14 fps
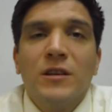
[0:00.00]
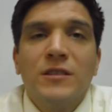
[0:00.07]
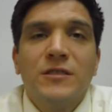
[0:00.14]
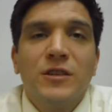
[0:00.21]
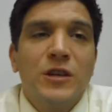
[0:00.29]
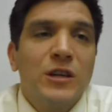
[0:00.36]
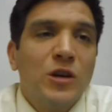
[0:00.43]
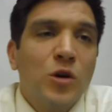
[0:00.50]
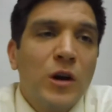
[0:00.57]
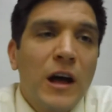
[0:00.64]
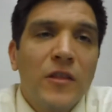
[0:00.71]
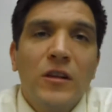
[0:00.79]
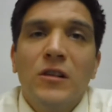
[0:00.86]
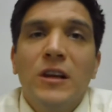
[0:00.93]
So you can go
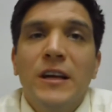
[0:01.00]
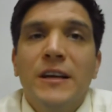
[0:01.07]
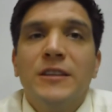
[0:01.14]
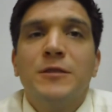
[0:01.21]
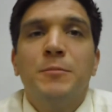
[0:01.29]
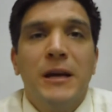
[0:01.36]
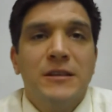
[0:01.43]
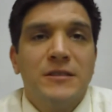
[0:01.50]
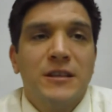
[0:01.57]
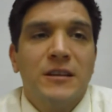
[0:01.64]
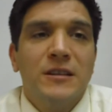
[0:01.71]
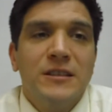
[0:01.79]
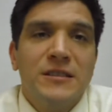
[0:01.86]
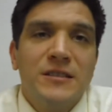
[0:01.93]
down the list,
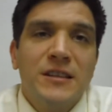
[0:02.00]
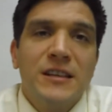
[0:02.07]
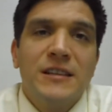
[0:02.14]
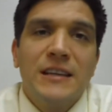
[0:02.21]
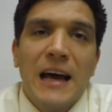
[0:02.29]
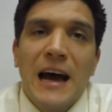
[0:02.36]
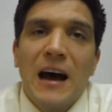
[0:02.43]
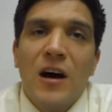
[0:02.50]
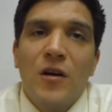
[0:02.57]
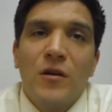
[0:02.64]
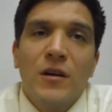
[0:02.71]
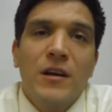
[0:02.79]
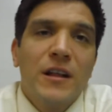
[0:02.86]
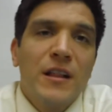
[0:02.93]
basically sit
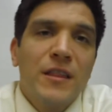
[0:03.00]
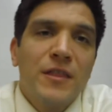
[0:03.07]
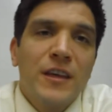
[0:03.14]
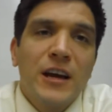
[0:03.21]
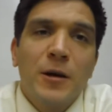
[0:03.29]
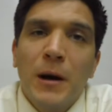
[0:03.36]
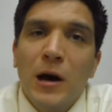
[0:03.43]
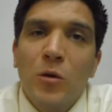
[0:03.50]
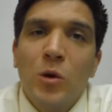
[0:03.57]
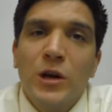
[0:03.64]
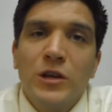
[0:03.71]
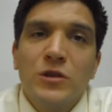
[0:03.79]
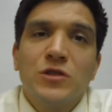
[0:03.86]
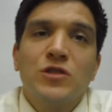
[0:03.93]
down, think about
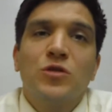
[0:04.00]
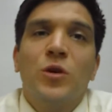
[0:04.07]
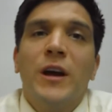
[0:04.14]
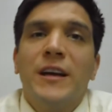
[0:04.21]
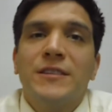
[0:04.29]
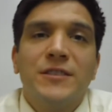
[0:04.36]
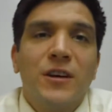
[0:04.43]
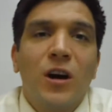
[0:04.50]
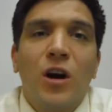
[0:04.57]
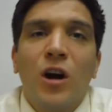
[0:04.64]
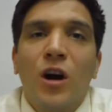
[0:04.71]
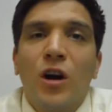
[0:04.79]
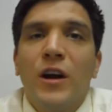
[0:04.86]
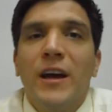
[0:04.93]
what your strengths
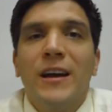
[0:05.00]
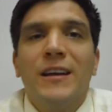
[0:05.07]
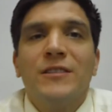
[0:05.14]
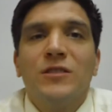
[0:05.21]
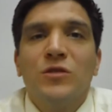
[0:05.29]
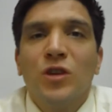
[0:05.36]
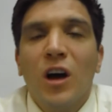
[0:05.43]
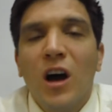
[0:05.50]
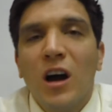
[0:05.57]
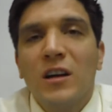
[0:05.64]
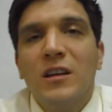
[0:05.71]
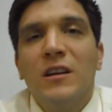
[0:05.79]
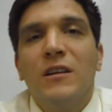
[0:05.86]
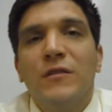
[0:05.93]
are, and as you
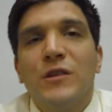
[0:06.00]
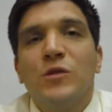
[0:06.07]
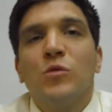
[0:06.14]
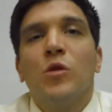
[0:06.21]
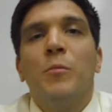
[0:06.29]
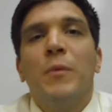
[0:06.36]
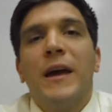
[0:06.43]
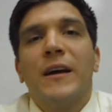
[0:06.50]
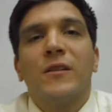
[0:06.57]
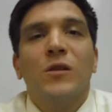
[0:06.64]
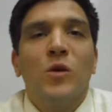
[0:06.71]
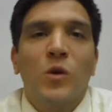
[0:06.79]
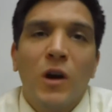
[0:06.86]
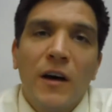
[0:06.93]
talk to individual bank
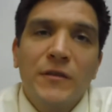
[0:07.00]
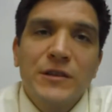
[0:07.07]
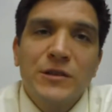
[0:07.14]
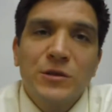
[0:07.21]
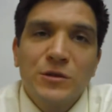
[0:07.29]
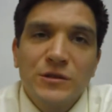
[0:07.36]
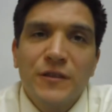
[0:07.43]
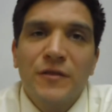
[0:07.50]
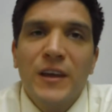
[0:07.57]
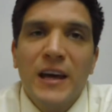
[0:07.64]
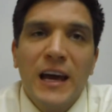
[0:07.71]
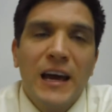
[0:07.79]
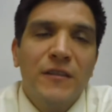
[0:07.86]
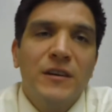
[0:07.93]
loan officers, if
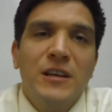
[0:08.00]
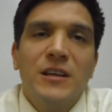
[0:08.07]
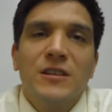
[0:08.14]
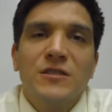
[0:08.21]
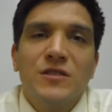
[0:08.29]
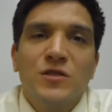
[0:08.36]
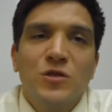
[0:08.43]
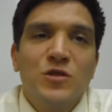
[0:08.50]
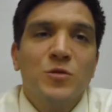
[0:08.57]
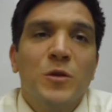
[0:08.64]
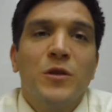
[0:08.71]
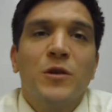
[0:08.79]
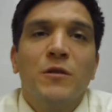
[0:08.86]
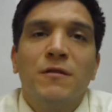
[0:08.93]
they have any concerns
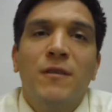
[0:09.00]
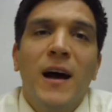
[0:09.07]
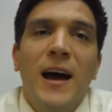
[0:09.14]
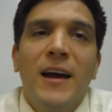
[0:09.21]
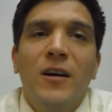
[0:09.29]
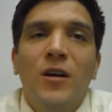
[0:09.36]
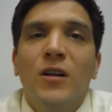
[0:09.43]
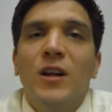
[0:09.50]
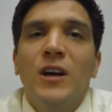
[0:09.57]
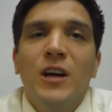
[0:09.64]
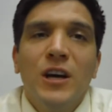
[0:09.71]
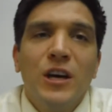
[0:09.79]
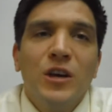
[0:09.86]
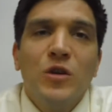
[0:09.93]
your file,
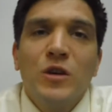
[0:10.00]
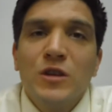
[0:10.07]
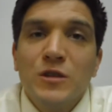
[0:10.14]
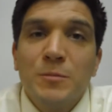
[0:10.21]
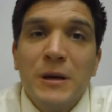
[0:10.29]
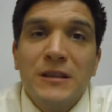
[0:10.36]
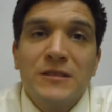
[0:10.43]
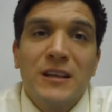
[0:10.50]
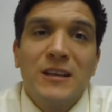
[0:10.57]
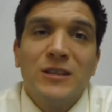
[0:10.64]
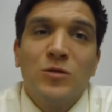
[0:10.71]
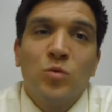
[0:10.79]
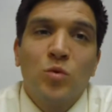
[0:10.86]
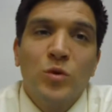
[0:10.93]
you can just
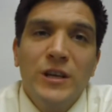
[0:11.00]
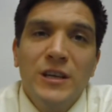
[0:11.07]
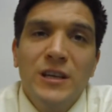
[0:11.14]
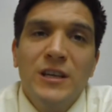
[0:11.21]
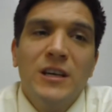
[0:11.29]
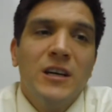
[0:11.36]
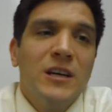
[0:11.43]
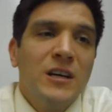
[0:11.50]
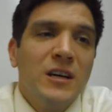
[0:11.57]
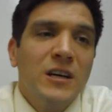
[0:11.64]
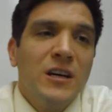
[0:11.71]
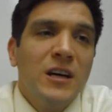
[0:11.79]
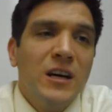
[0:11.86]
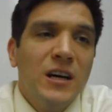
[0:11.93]
basically
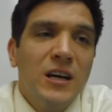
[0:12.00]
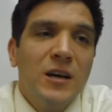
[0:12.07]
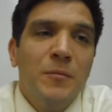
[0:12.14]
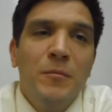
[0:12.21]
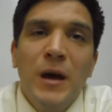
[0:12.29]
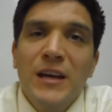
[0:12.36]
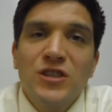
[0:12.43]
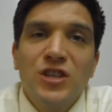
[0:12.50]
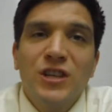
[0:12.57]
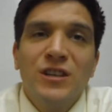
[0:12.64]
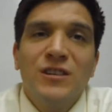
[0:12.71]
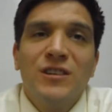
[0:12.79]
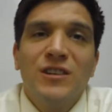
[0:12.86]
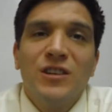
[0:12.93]

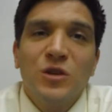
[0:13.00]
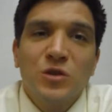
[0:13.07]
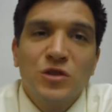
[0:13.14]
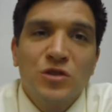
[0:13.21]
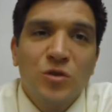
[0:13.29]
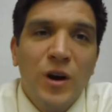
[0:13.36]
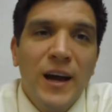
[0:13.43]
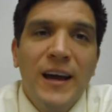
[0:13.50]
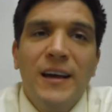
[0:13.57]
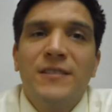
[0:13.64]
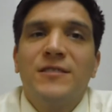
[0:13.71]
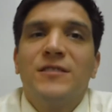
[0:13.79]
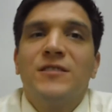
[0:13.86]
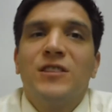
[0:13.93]
mention your
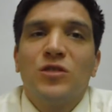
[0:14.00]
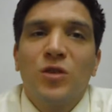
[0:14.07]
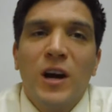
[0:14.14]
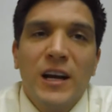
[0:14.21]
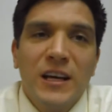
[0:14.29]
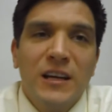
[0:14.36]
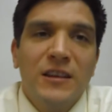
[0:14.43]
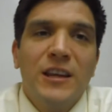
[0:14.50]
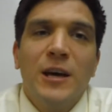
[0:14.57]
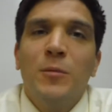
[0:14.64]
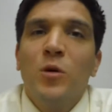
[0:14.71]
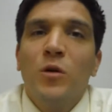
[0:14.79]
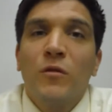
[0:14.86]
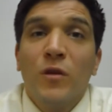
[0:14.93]
strengths to try to get
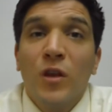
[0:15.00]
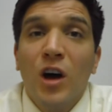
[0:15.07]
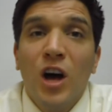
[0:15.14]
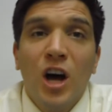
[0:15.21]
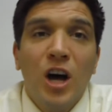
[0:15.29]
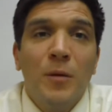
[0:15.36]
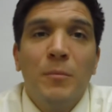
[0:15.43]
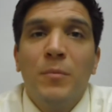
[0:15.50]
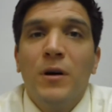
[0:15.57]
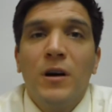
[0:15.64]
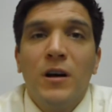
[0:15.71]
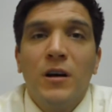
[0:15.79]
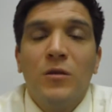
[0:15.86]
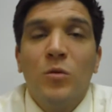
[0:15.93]
them over the hump,
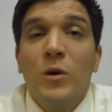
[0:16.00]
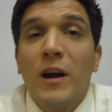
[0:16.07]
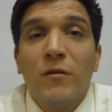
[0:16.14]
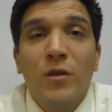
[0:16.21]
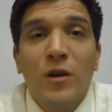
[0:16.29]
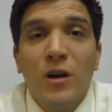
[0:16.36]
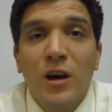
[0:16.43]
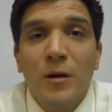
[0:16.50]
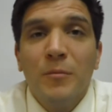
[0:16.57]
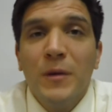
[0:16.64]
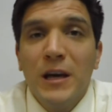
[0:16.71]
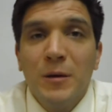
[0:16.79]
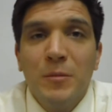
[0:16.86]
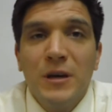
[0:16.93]
whatever the hump
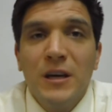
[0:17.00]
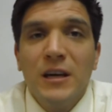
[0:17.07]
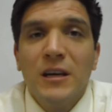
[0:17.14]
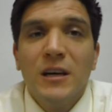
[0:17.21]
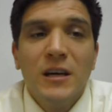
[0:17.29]
may be.